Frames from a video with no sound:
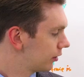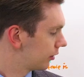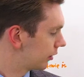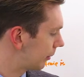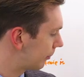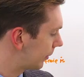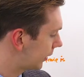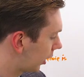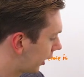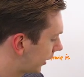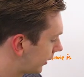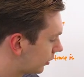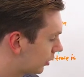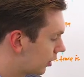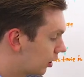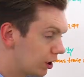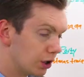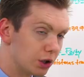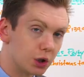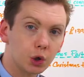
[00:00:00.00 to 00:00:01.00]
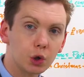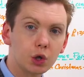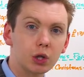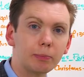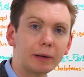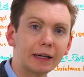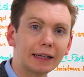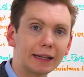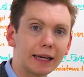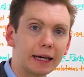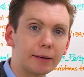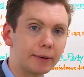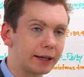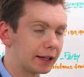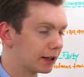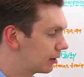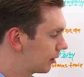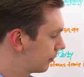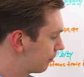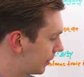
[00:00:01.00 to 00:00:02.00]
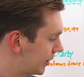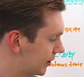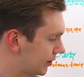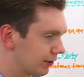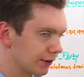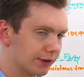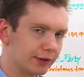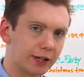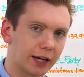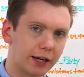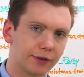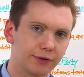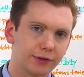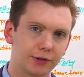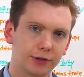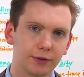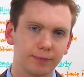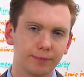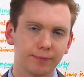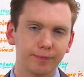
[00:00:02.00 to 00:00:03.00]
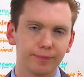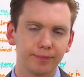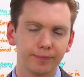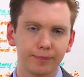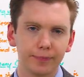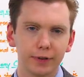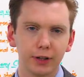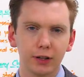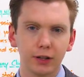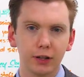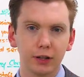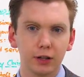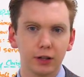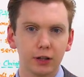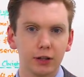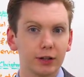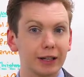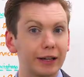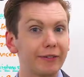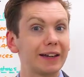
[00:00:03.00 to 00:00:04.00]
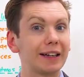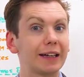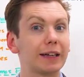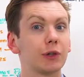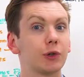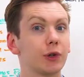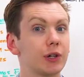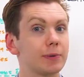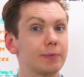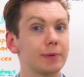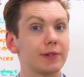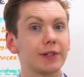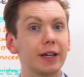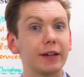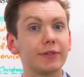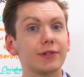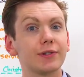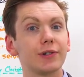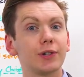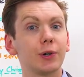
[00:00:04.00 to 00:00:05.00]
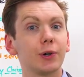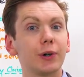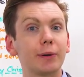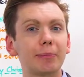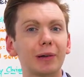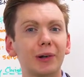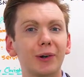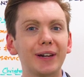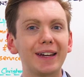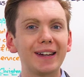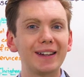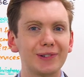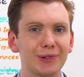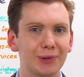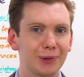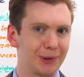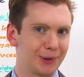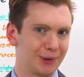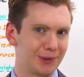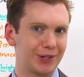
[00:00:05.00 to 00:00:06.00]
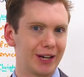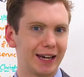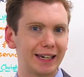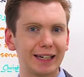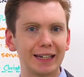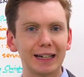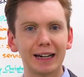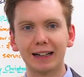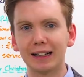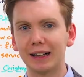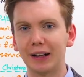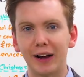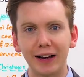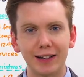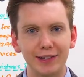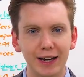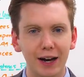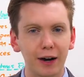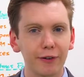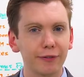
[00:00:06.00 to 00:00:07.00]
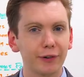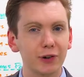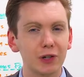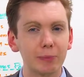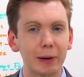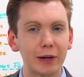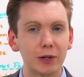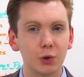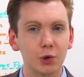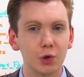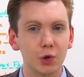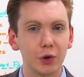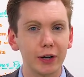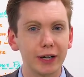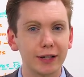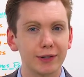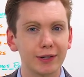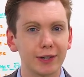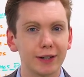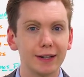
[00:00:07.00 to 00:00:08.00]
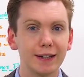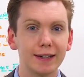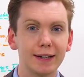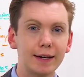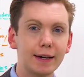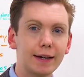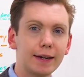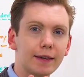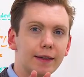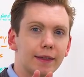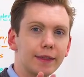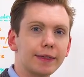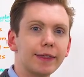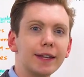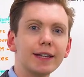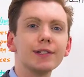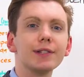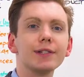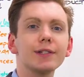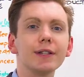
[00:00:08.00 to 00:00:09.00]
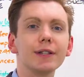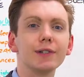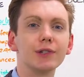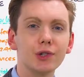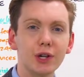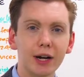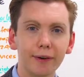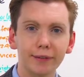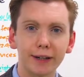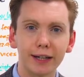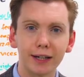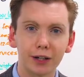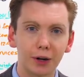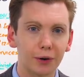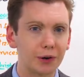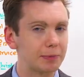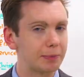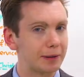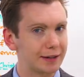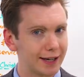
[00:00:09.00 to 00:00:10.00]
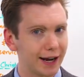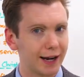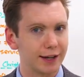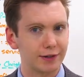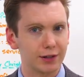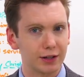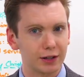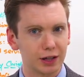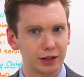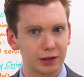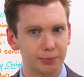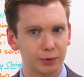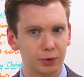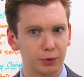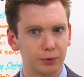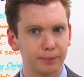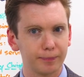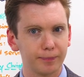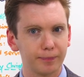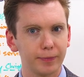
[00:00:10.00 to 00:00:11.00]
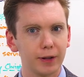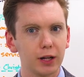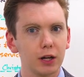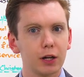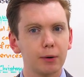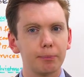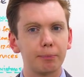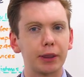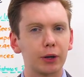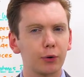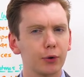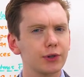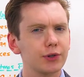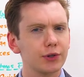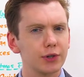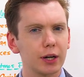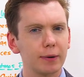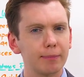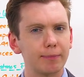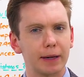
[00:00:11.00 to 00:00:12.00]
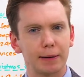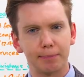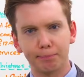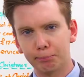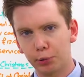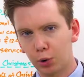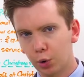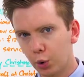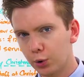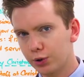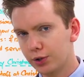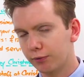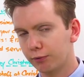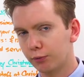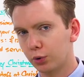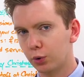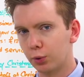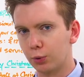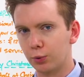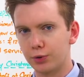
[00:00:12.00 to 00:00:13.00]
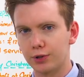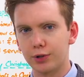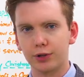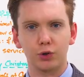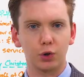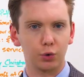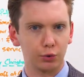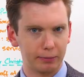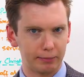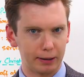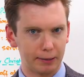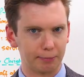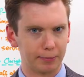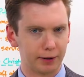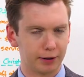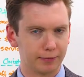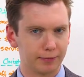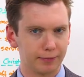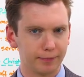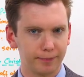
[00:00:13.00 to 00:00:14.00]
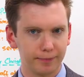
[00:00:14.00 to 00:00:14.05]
Number 9, you should be claiming business gifts. Giving Christmas gifts to your employees or taking a client out for a special treat, this is generally going to be tax deductible. But there are some important rules to remember.